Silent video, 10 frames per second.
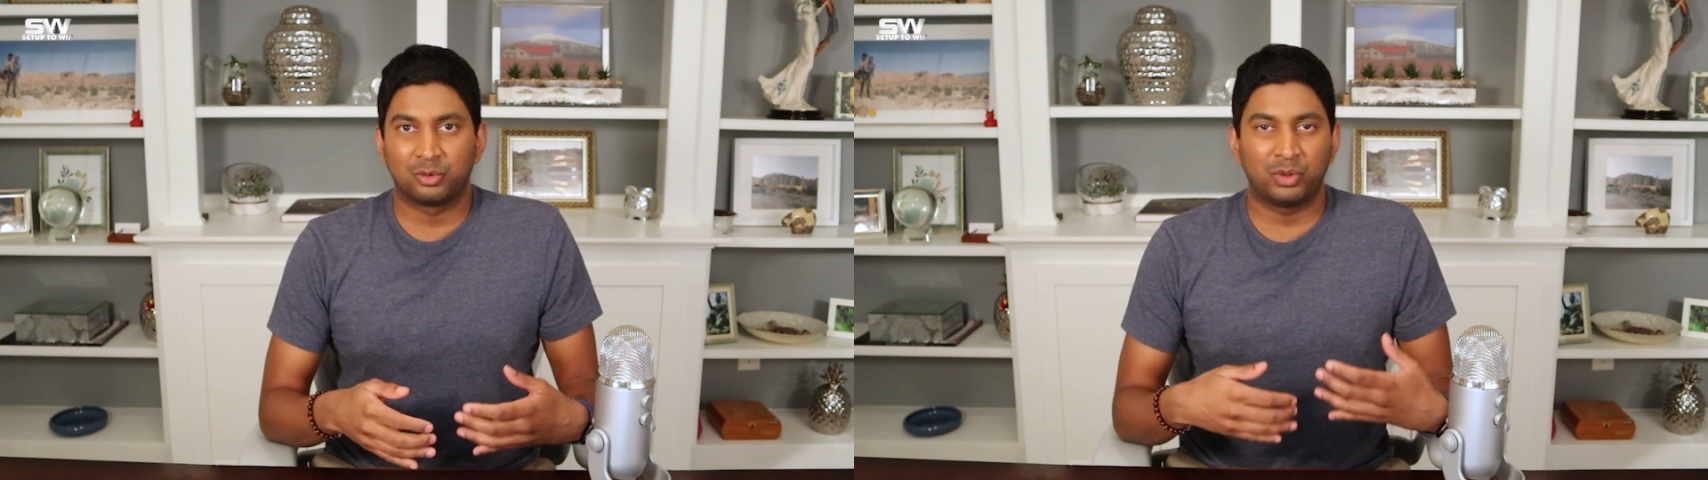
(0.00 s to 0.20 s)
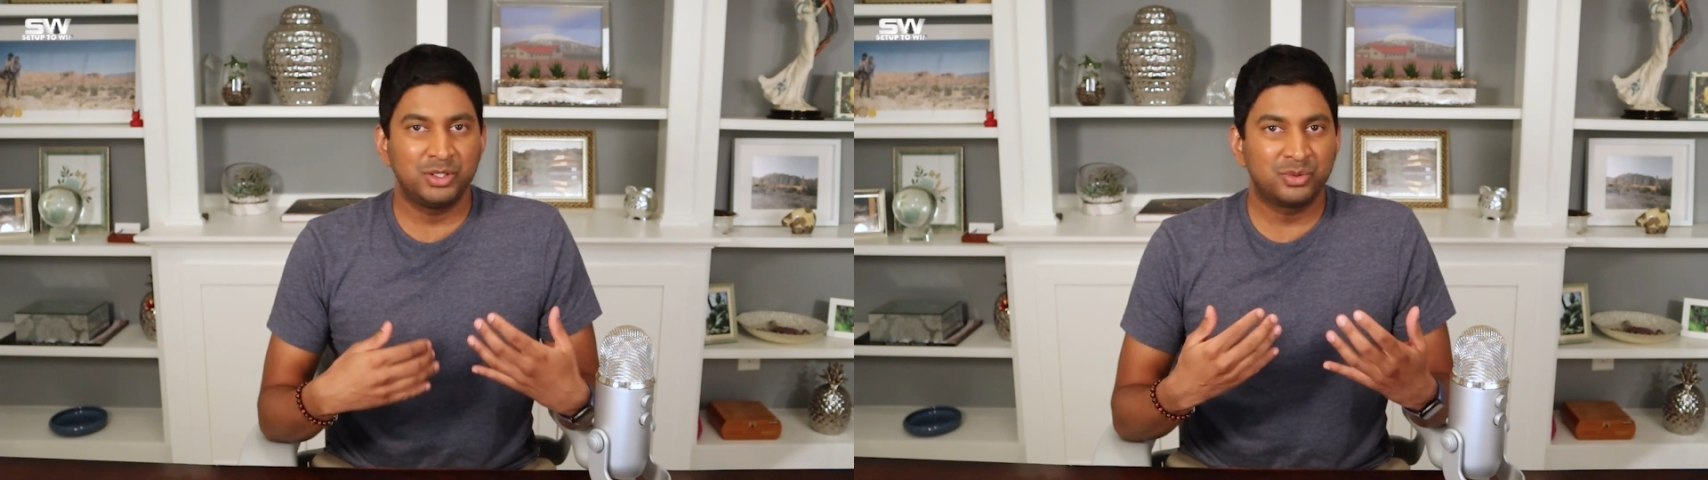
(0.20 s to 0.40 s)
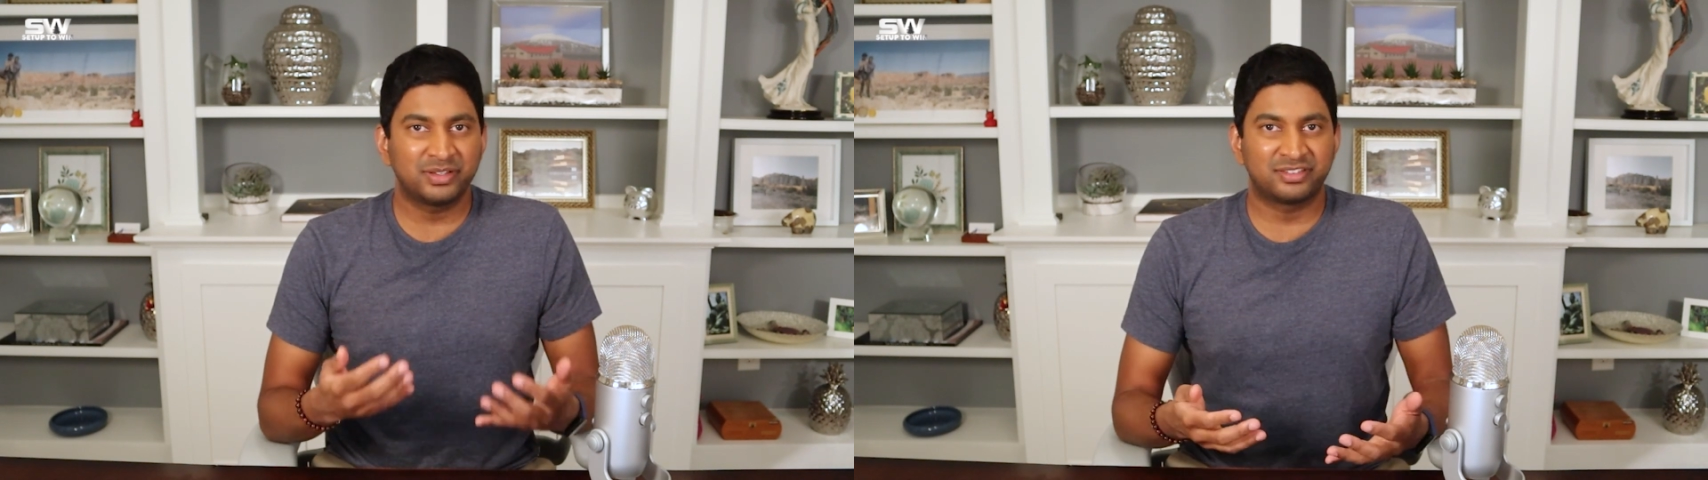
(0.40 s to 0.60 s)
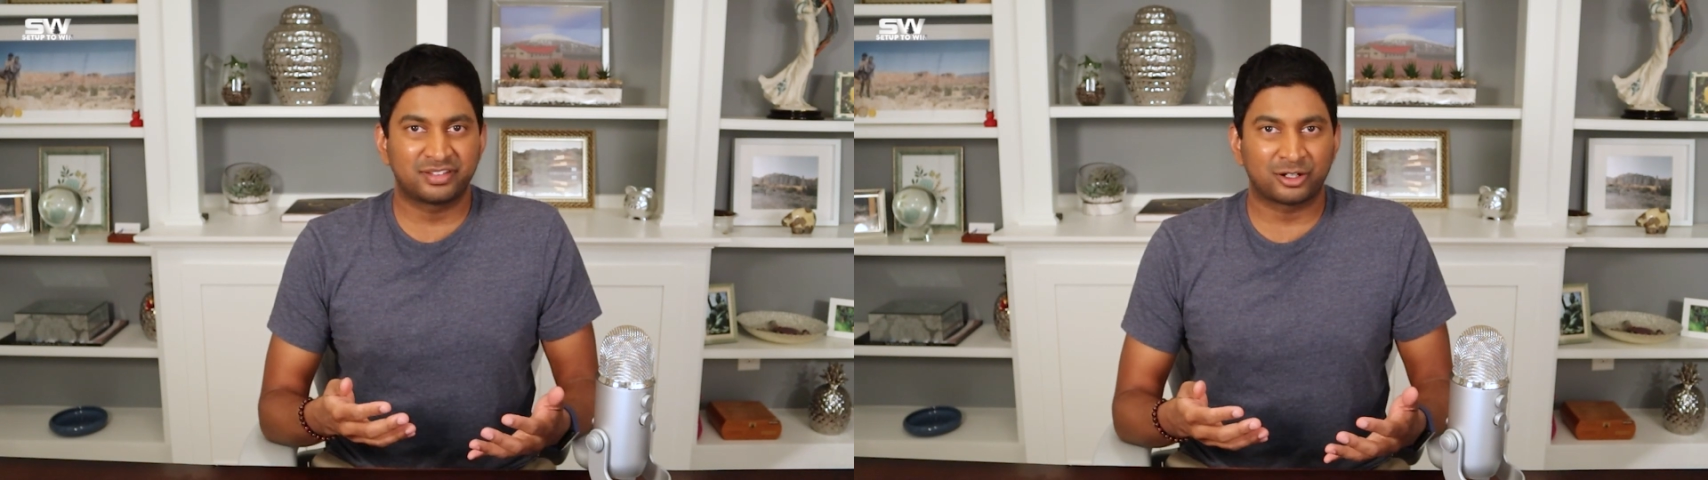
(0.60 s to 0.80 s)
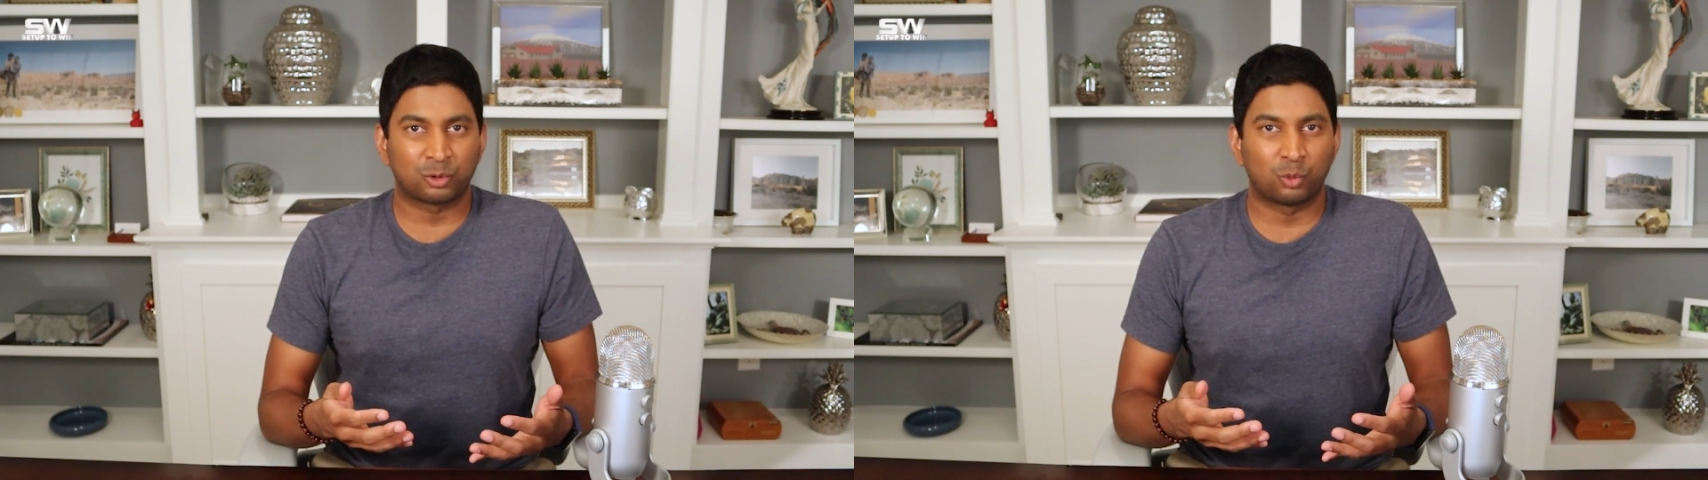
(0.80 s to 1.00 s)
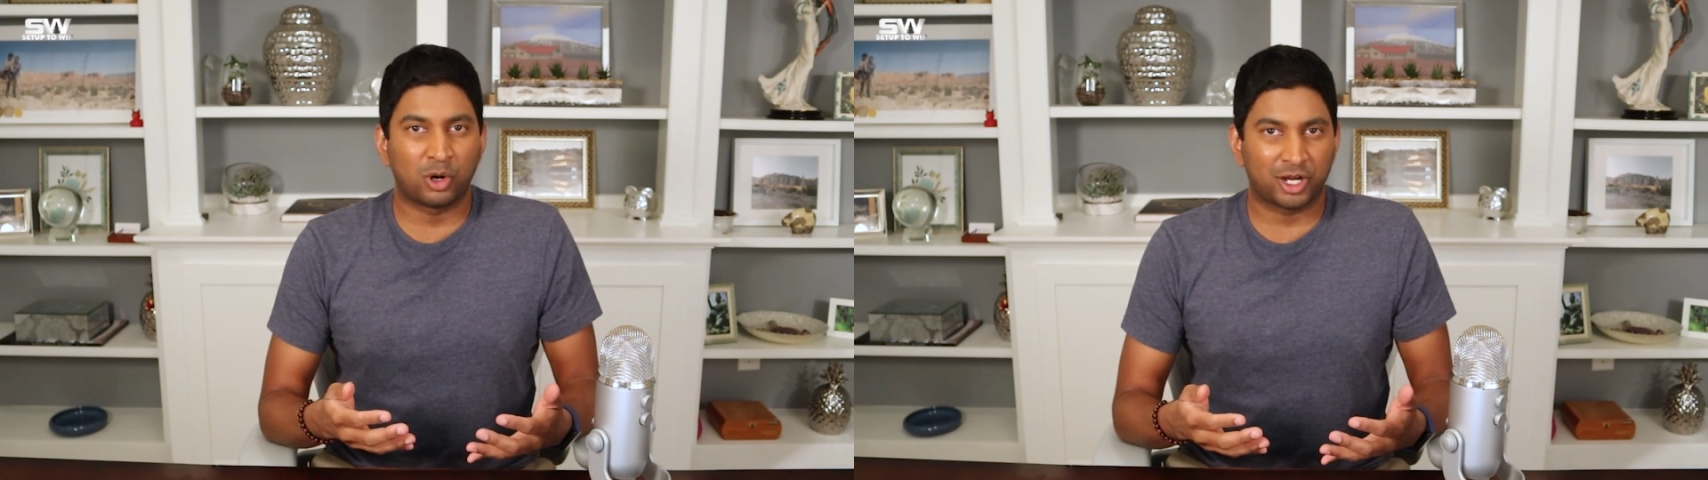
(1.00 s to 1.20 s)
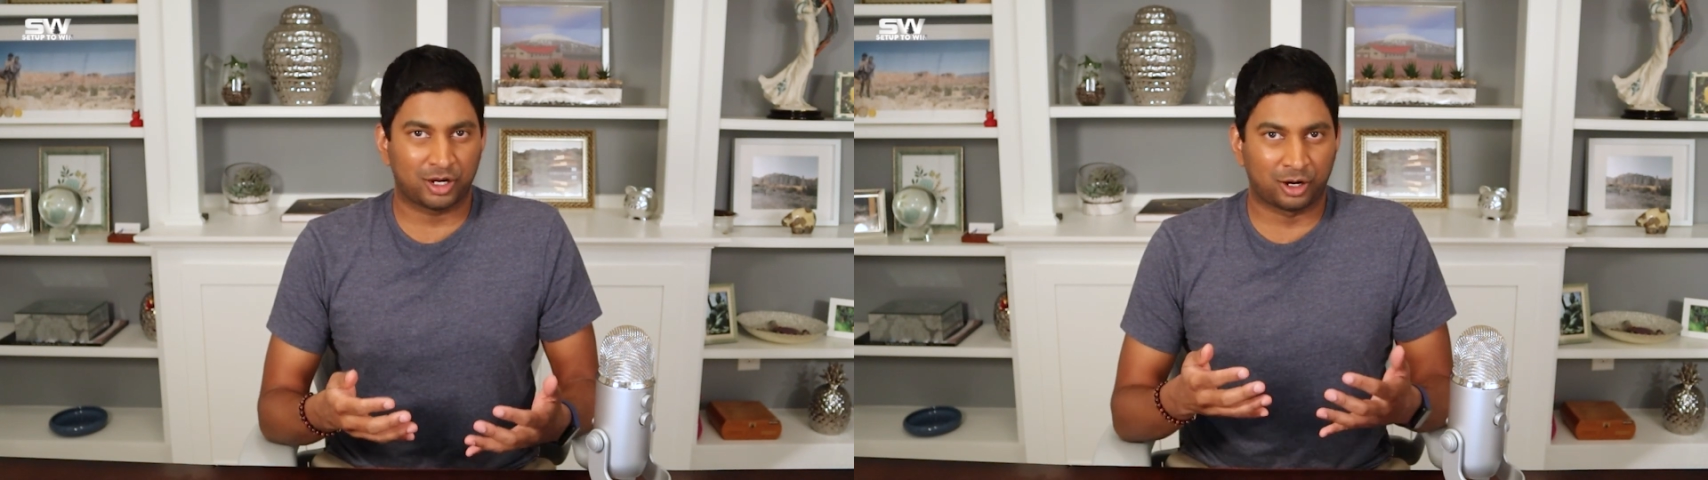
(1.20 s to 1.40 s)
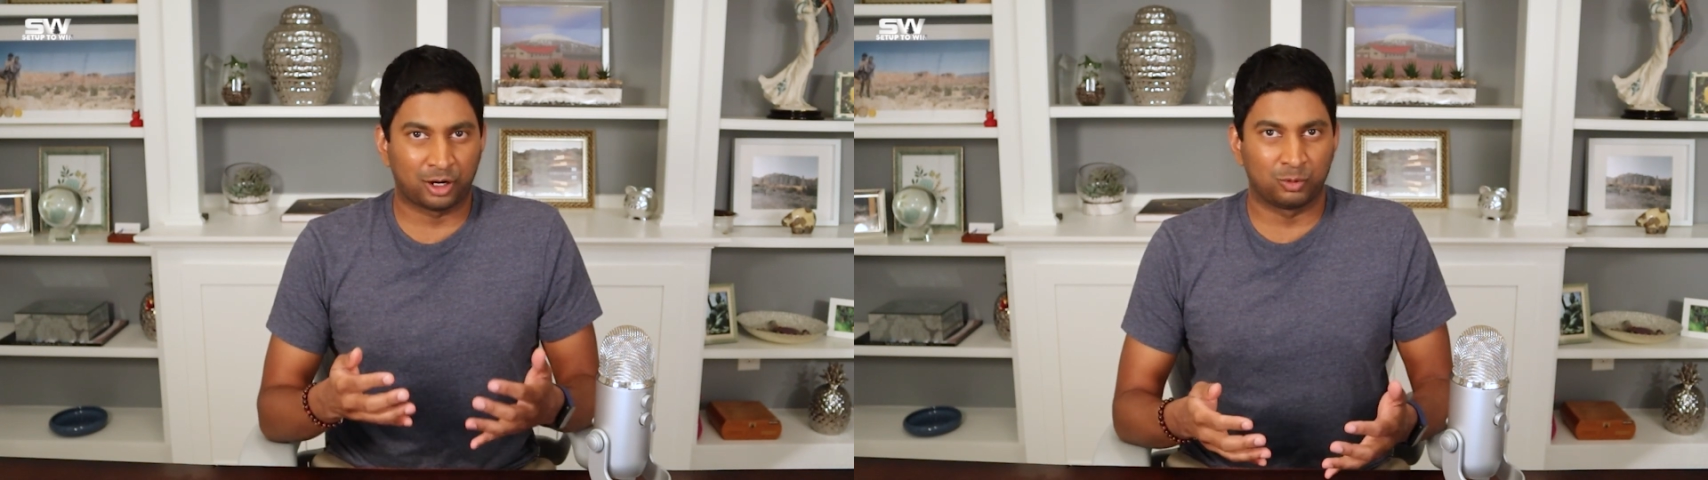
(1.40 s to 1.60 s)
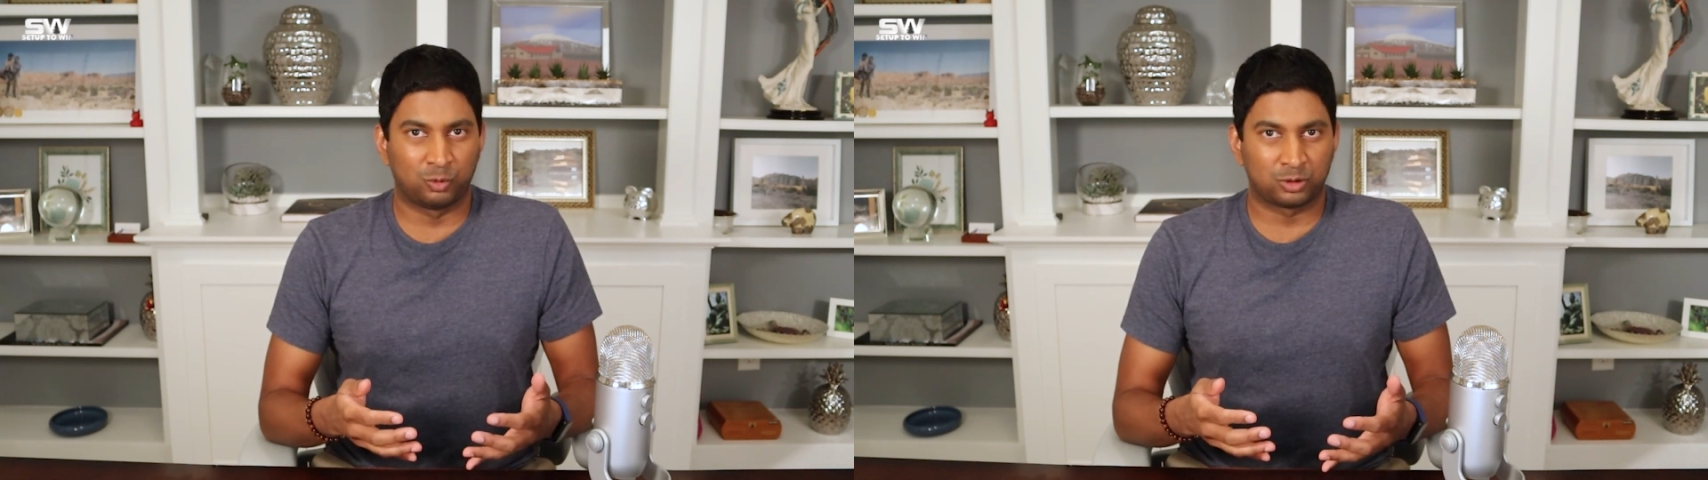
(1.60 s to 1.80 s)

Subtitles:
When you consider what Kurt